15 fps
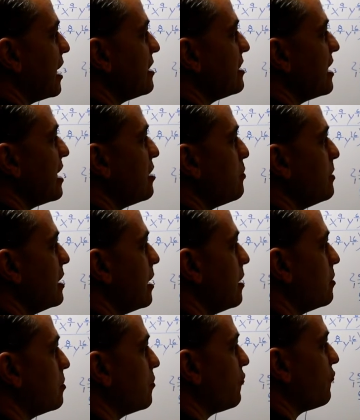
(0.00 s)
a
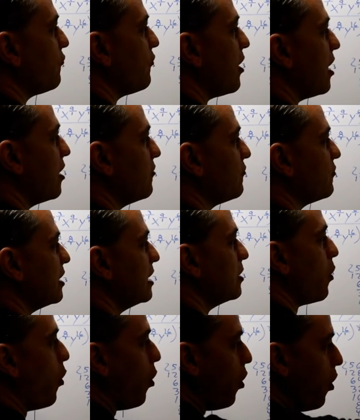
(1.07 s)
denominator of 5
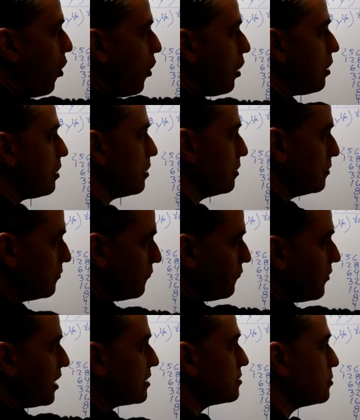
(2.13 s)
in all
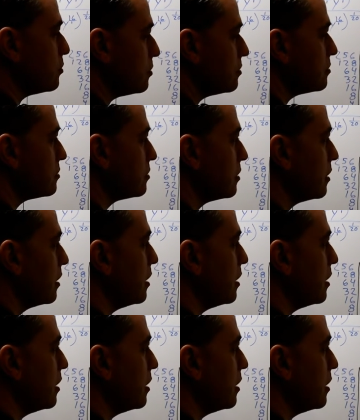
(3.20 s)
factors,